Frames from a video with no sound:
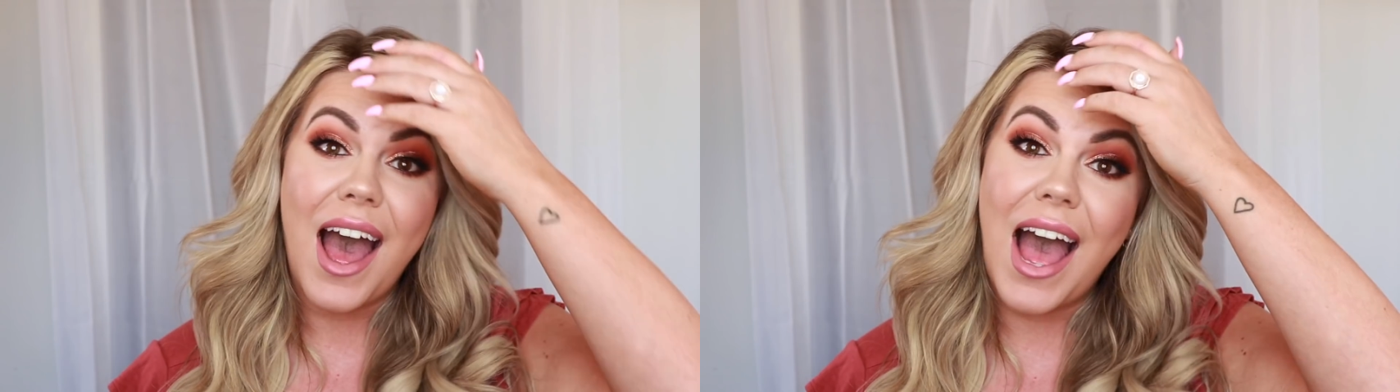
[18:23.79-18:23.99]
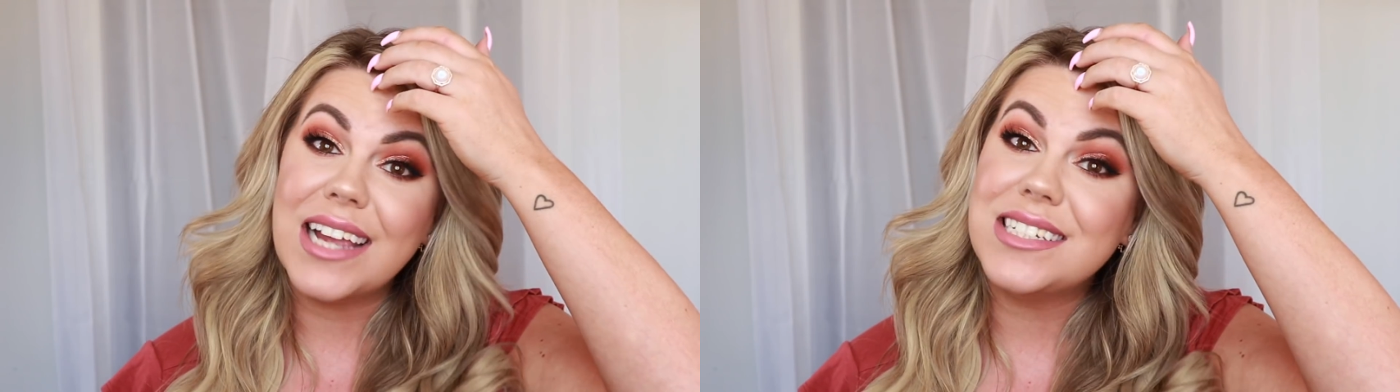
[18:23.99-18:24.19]

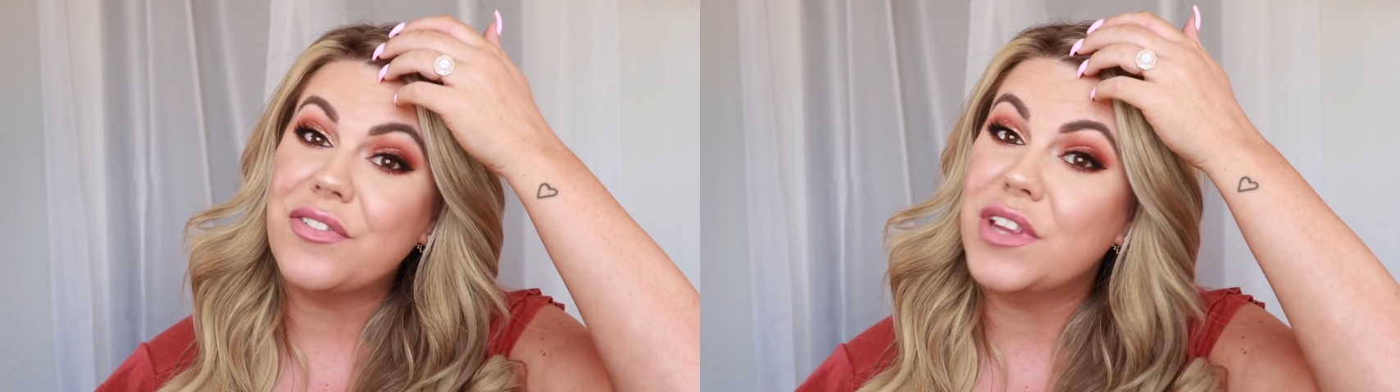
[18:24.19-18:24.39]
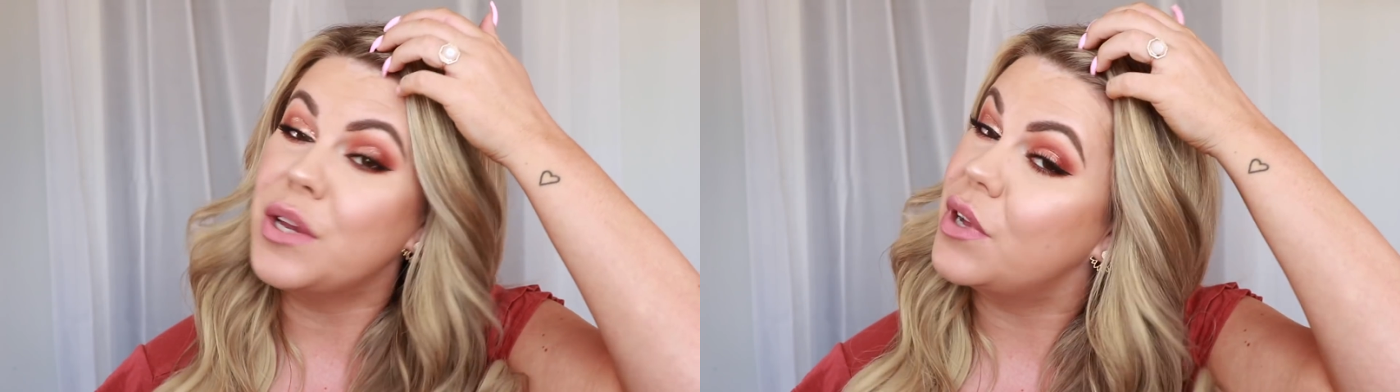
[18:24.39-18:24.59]
I
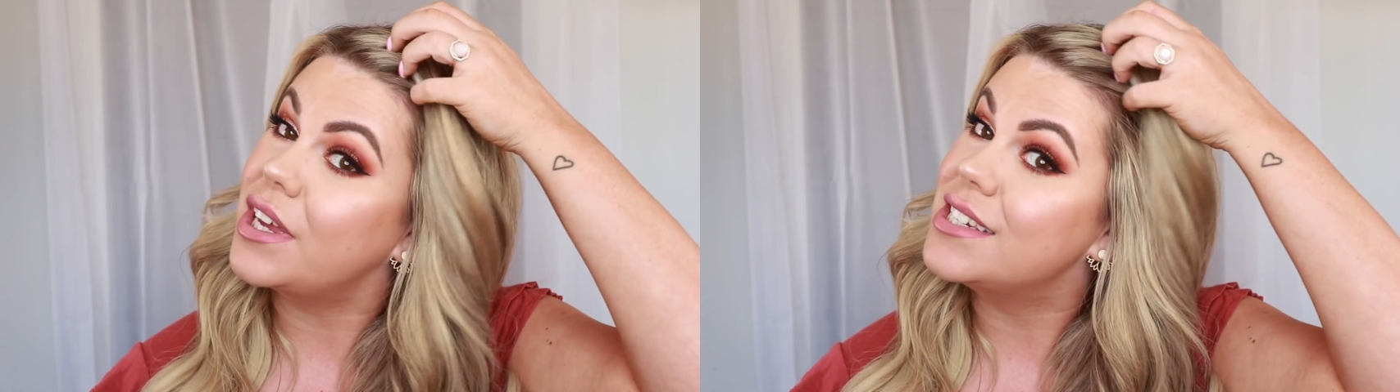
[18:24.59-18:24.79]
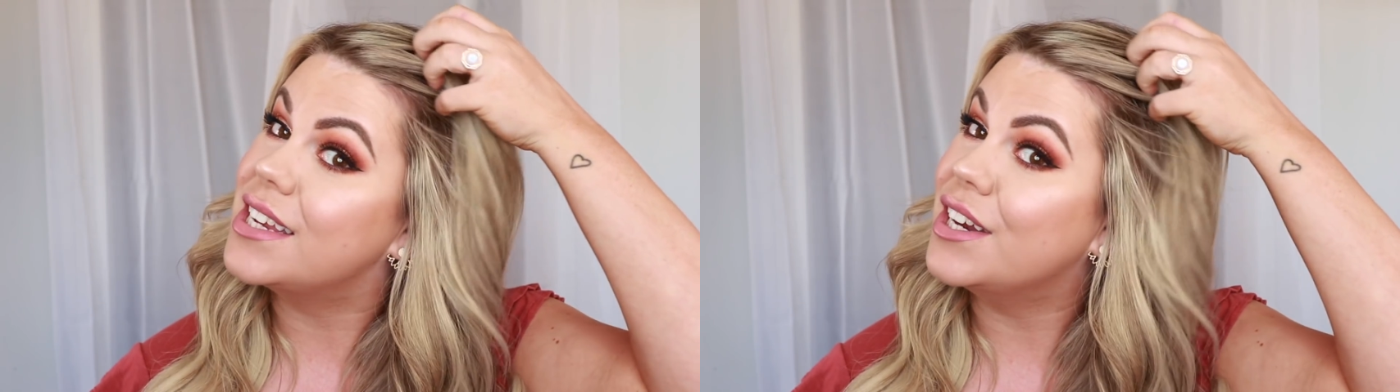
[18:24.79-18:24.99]
definitely will
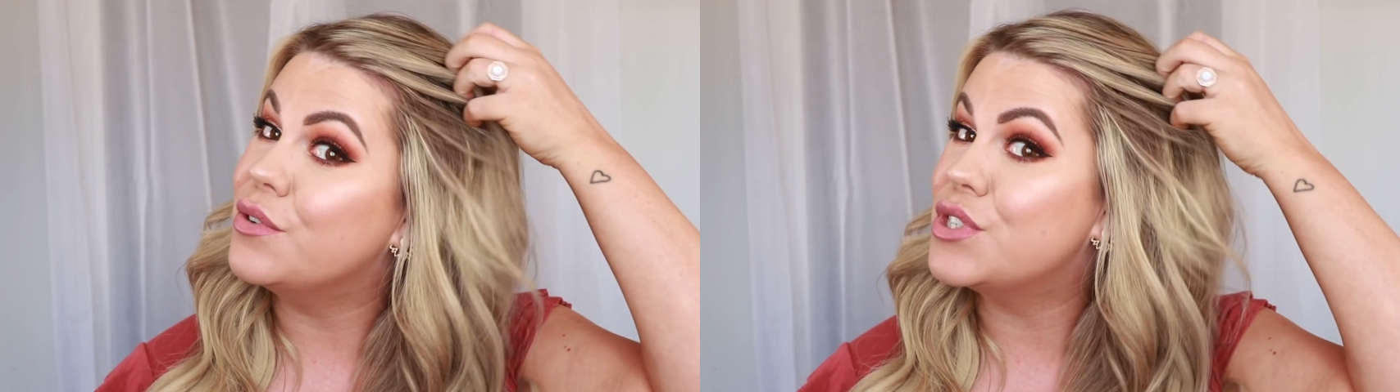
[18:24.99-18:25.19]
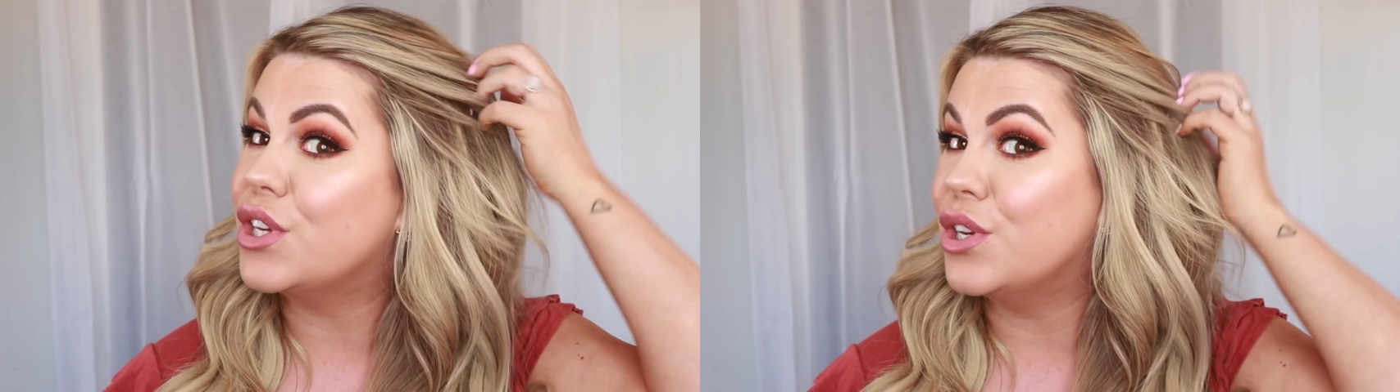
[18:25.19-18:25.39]

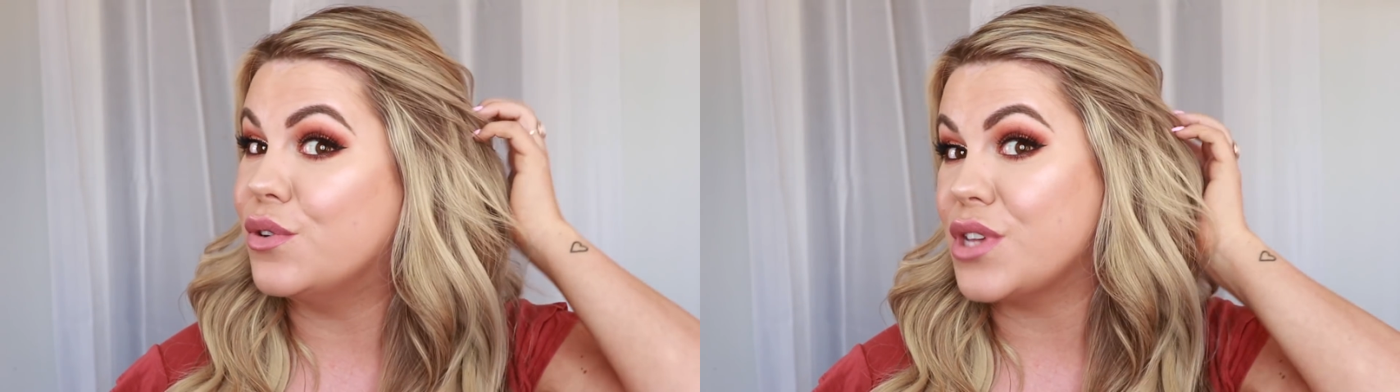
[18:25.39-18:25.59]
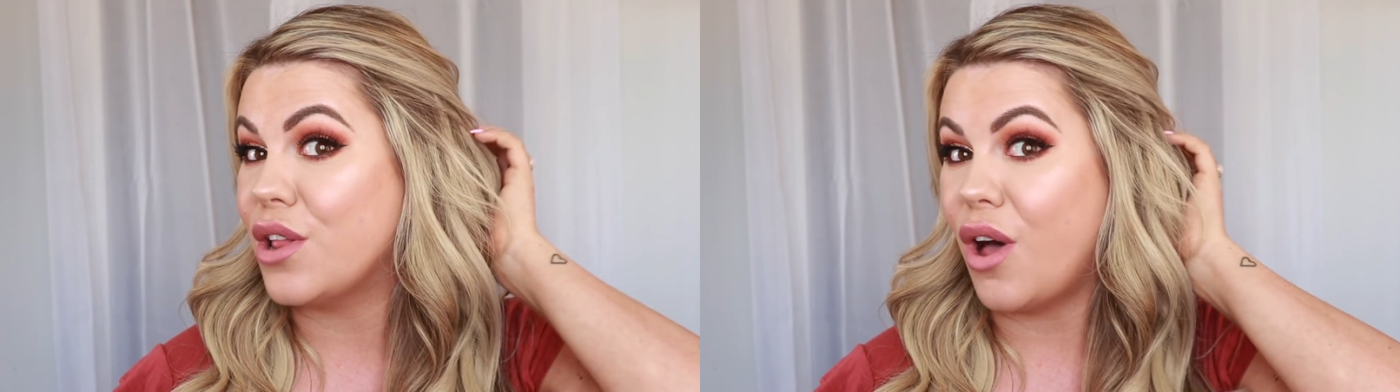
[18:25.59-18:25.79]
continue to
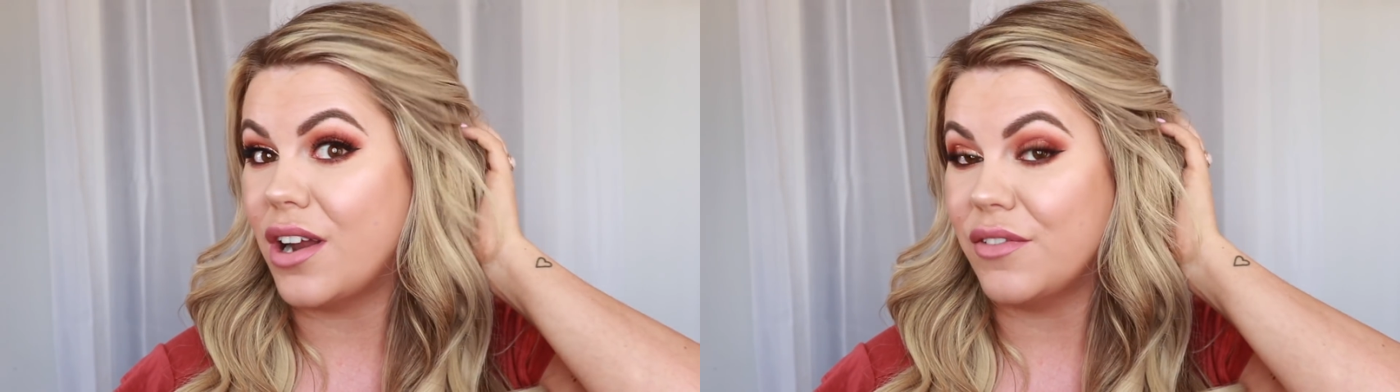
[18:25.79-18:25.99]
use a lot